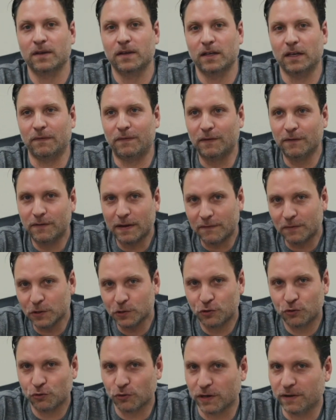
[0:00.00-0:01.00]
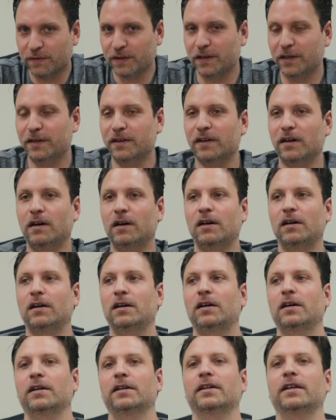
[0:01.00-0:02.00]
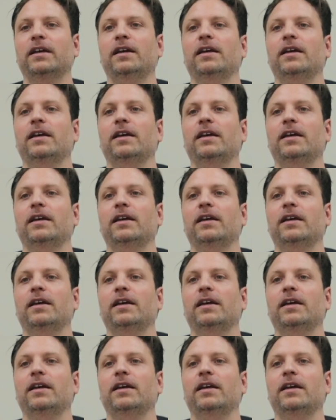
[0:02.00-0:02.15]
If you've ever driven on